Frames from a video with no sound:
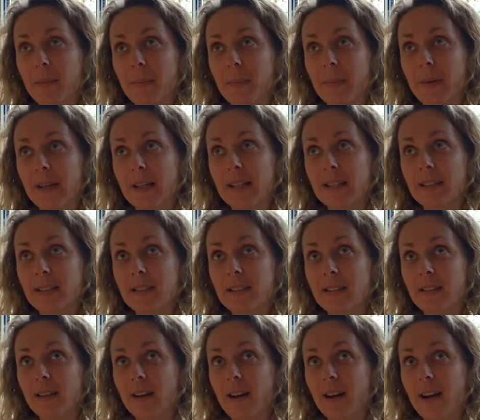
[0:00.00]
but
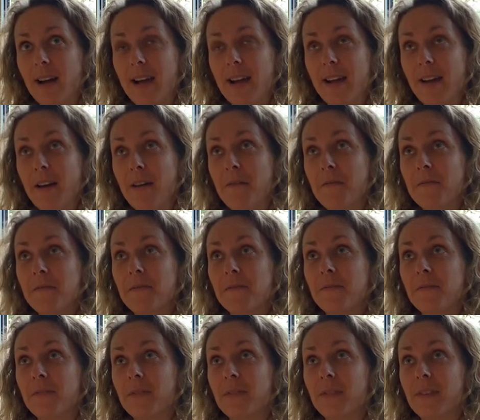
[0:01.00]
I have
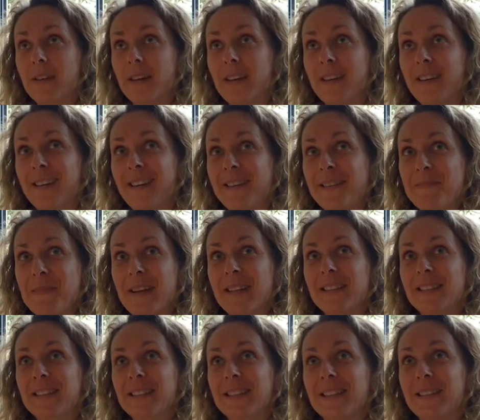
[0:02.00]
an
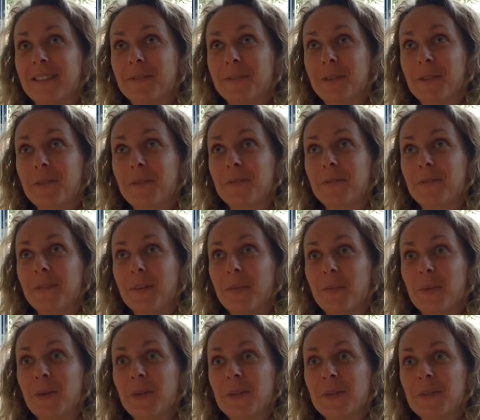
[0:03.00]
amazing roof and
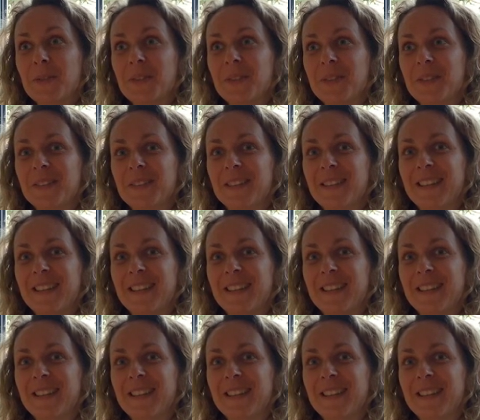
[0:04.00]
walls